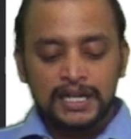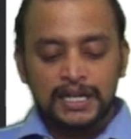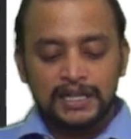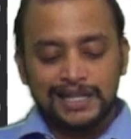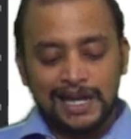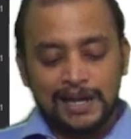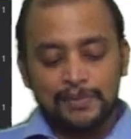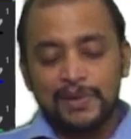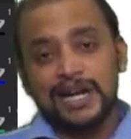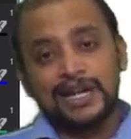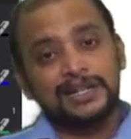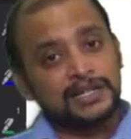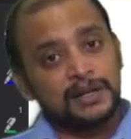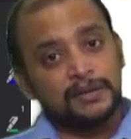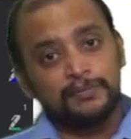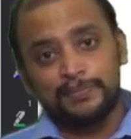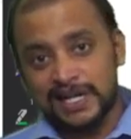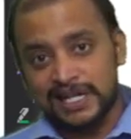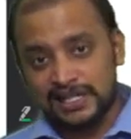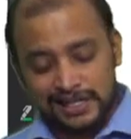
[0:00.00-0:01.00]
They make
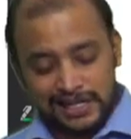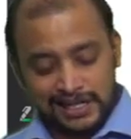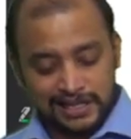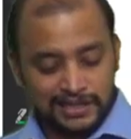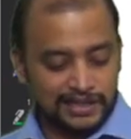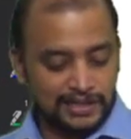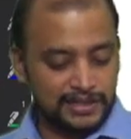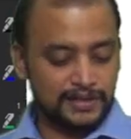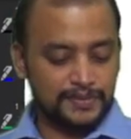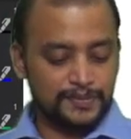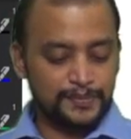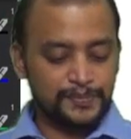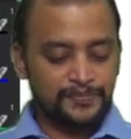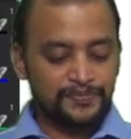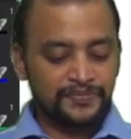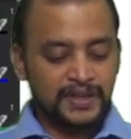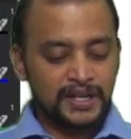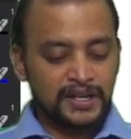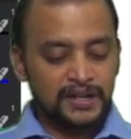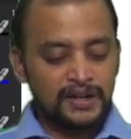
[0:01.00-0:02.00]
some purchases.
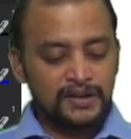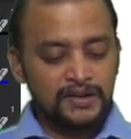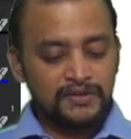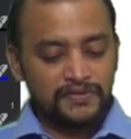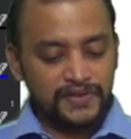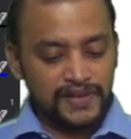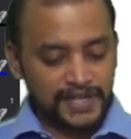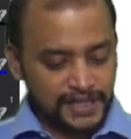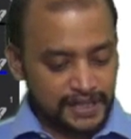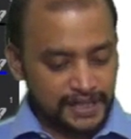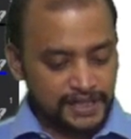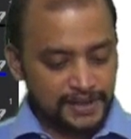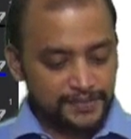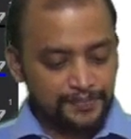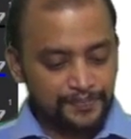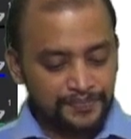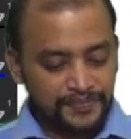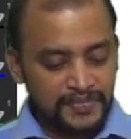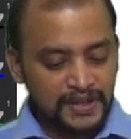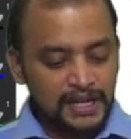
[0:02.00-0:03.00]
First,
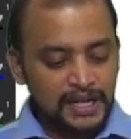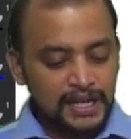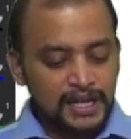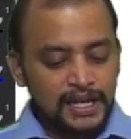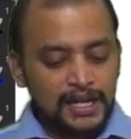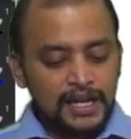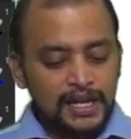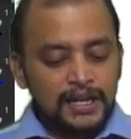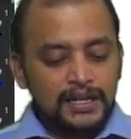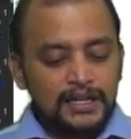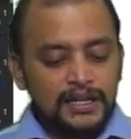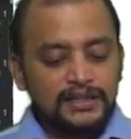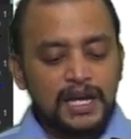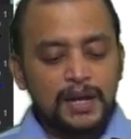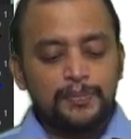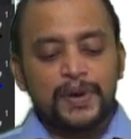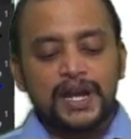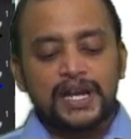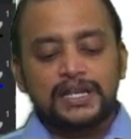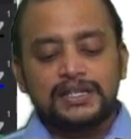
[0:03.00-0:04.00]
they
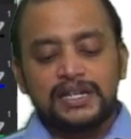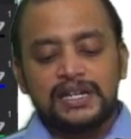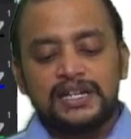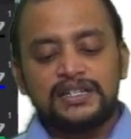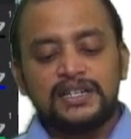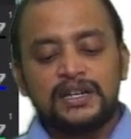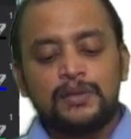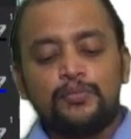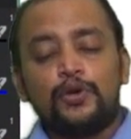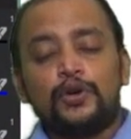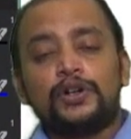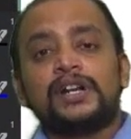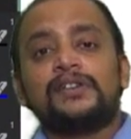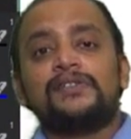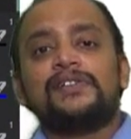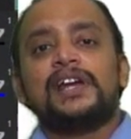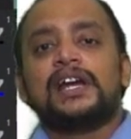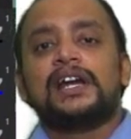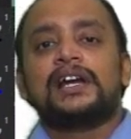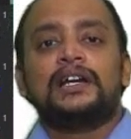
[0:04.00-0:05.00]
purchased a motor
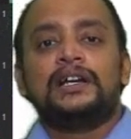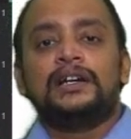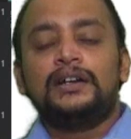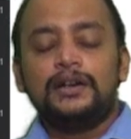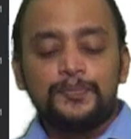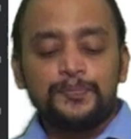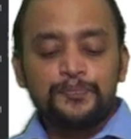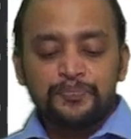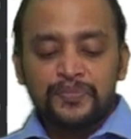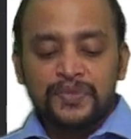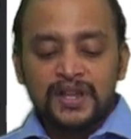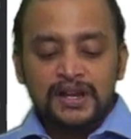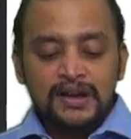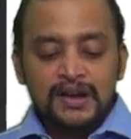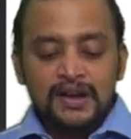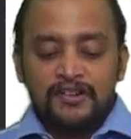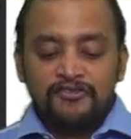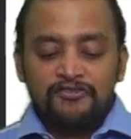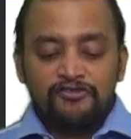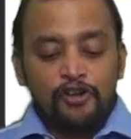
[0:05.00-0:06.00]
vehicle
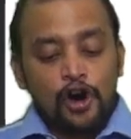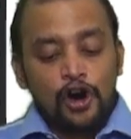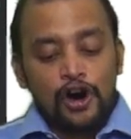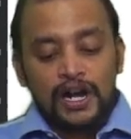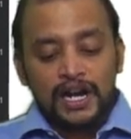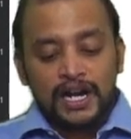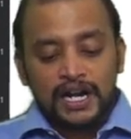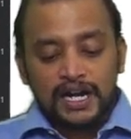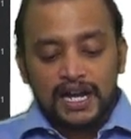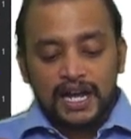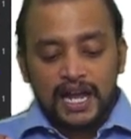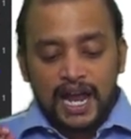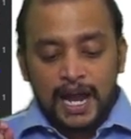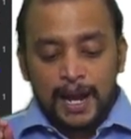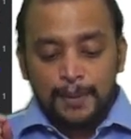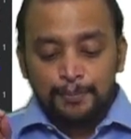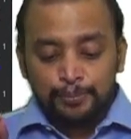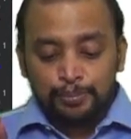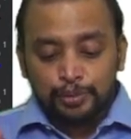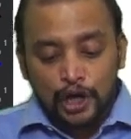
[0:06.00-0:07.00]
for
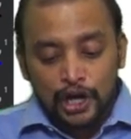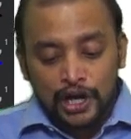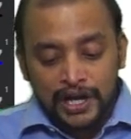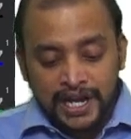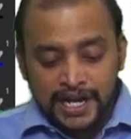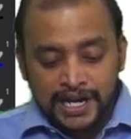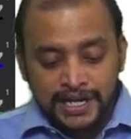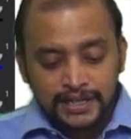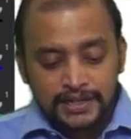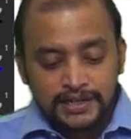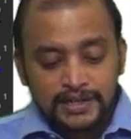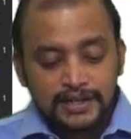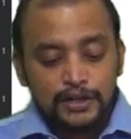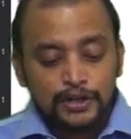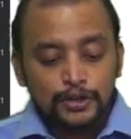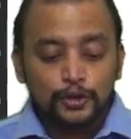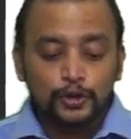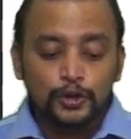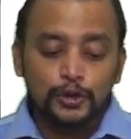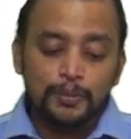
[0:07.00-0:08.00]
employees
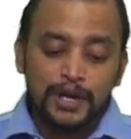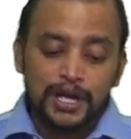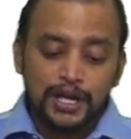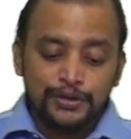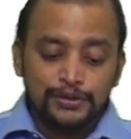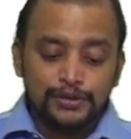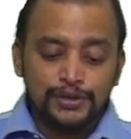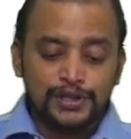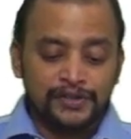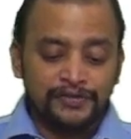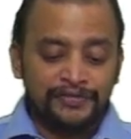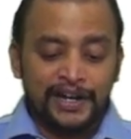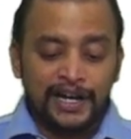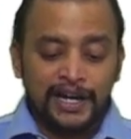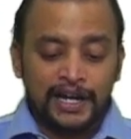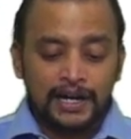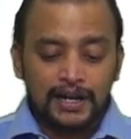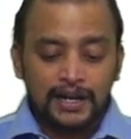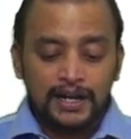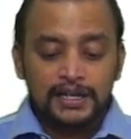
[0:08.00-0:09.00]
to be used
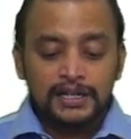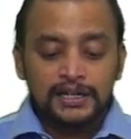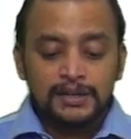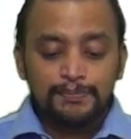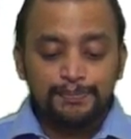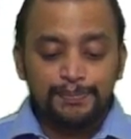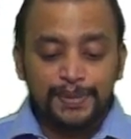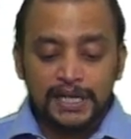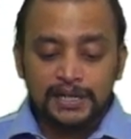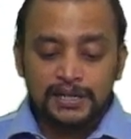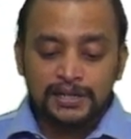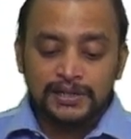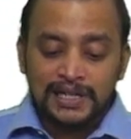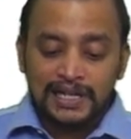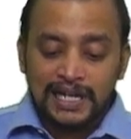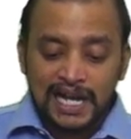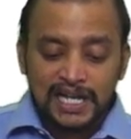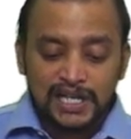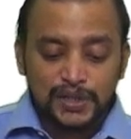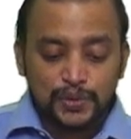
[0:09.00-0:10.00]
for personal
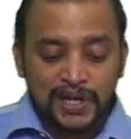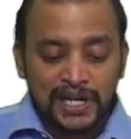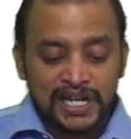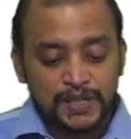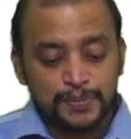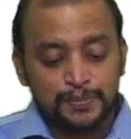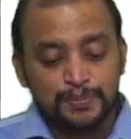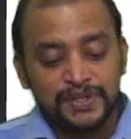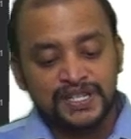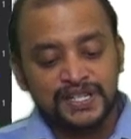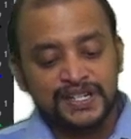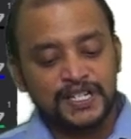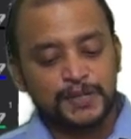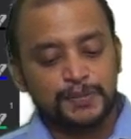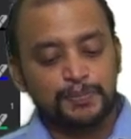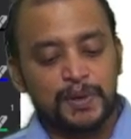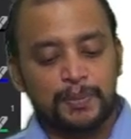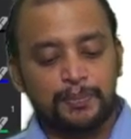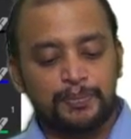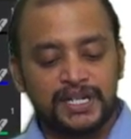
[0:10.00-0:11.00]
as well as business
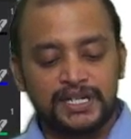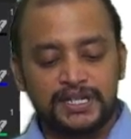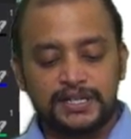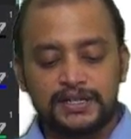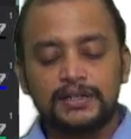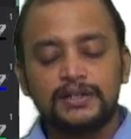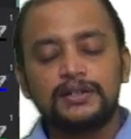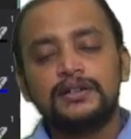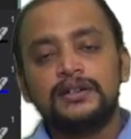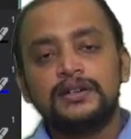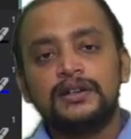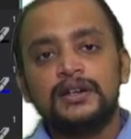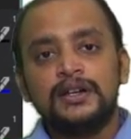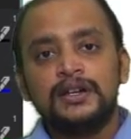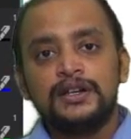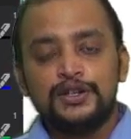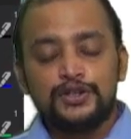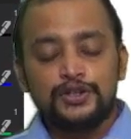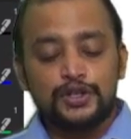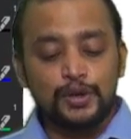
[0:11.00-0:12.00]
purpose.
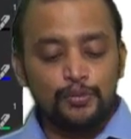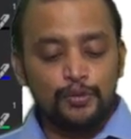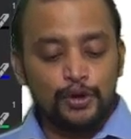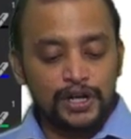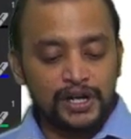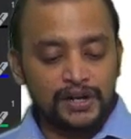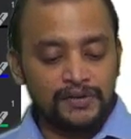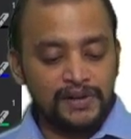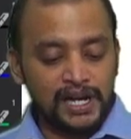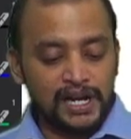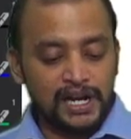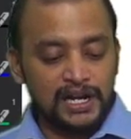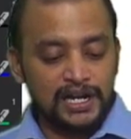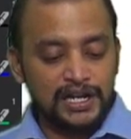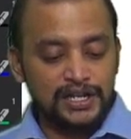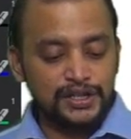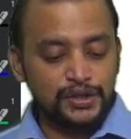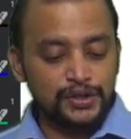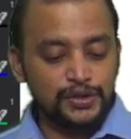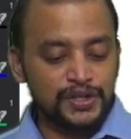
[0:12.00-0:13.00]
So, motor vehicle
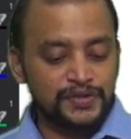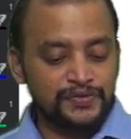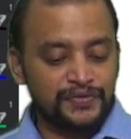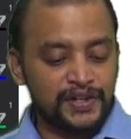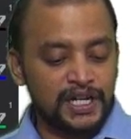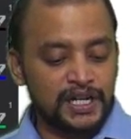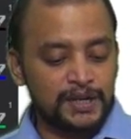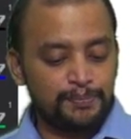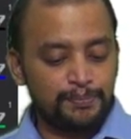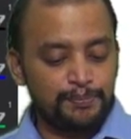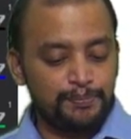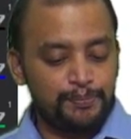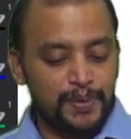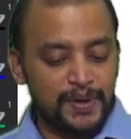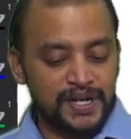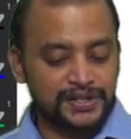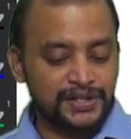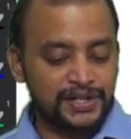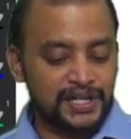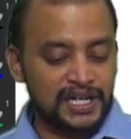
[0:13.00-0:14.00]
is used for
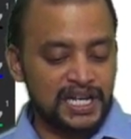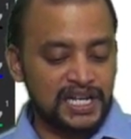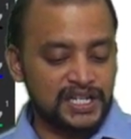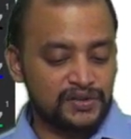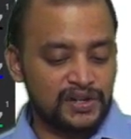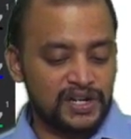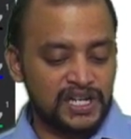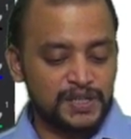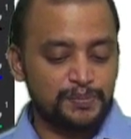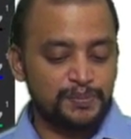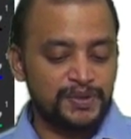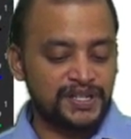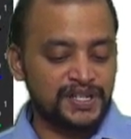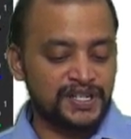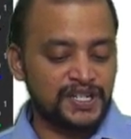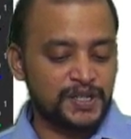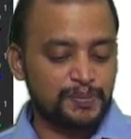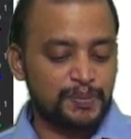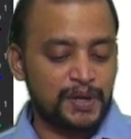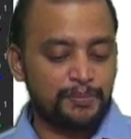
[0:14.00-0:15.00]
personal as well as
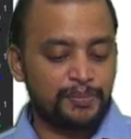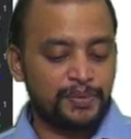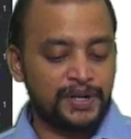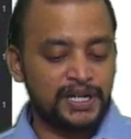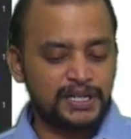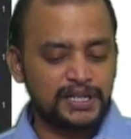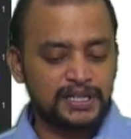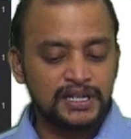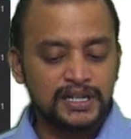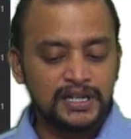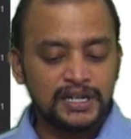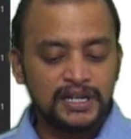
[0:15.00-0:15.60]
business purpose.